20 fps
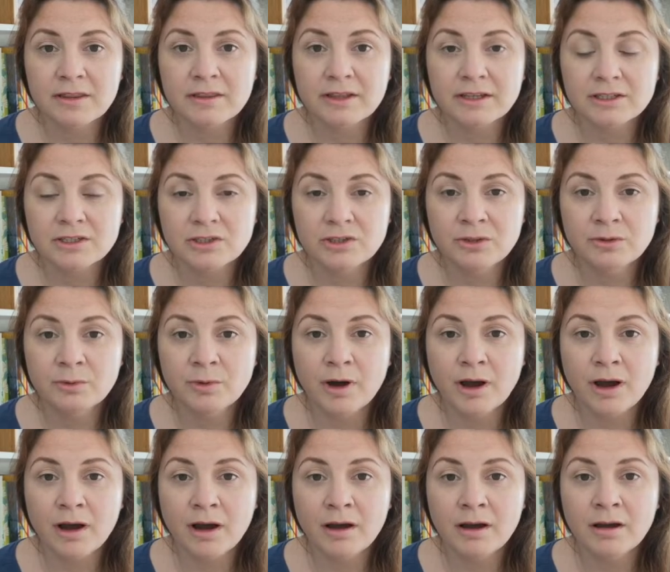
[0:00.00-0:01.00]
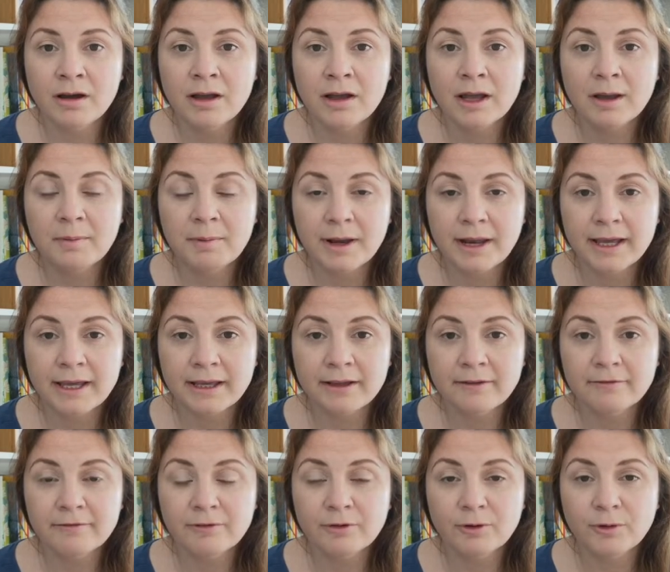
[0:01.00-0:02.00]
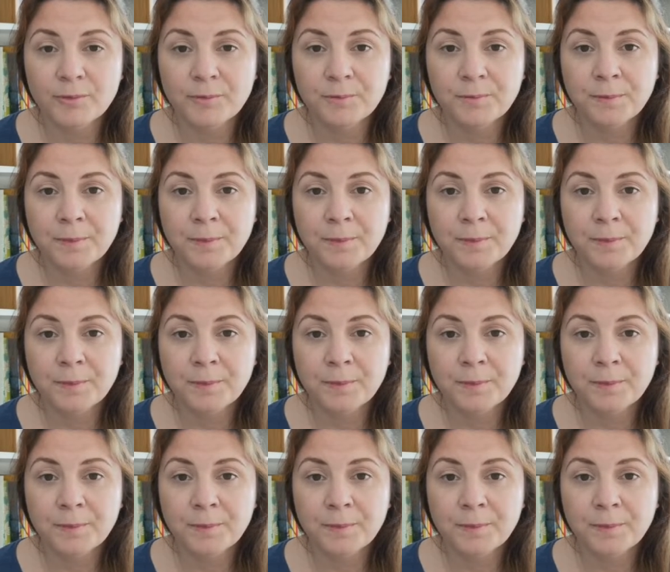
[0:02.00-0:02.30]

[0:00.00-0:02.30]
that you are applying for.